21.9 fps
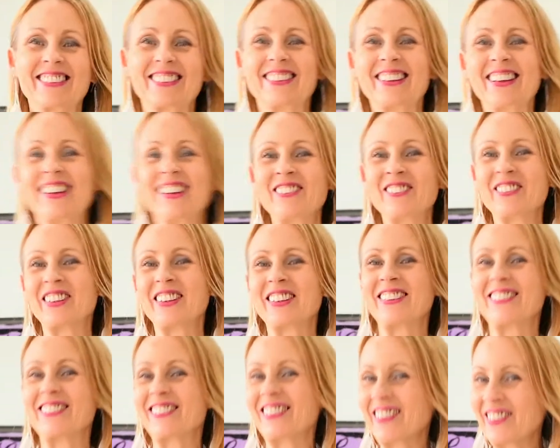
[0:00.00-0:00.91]
Today I've got a
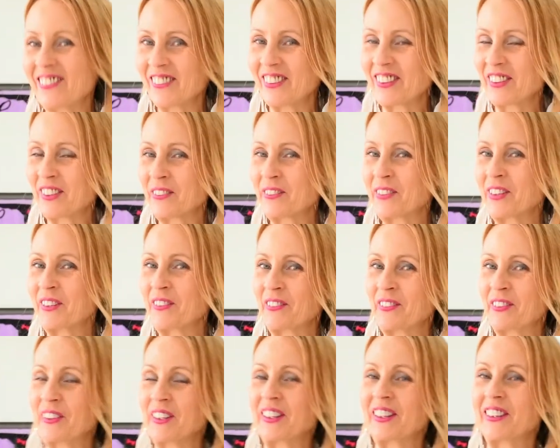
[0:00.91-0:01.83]
great recipe
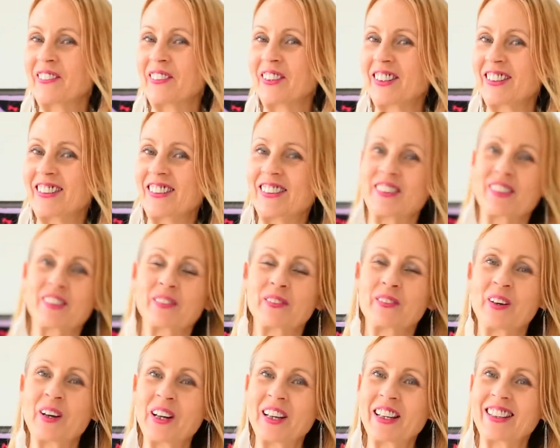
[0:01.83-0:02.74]
for you, which is
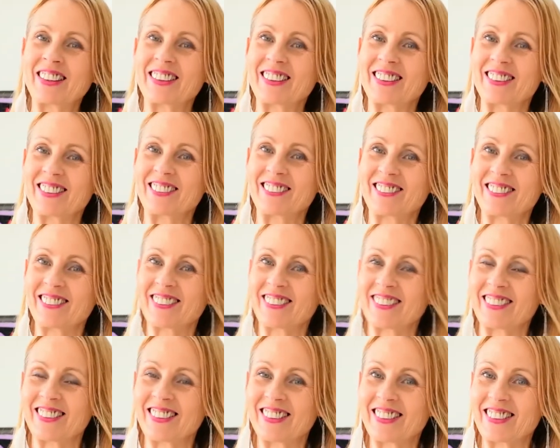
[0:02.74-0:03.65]
white
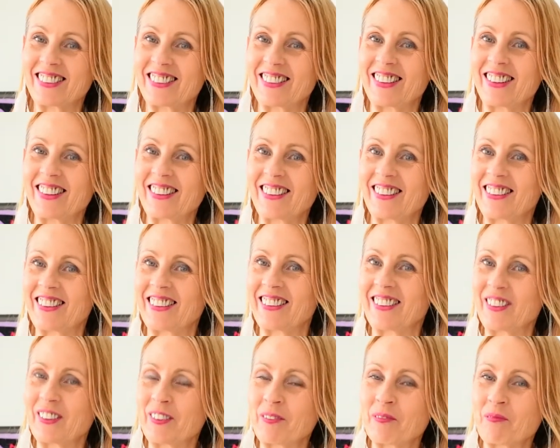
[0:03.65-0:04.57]
chocolate
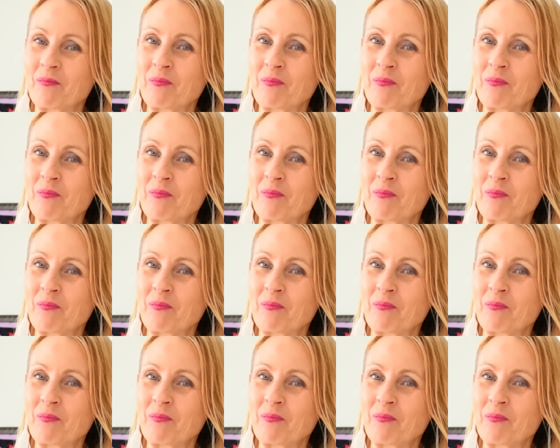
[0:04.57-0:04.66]
Nutella.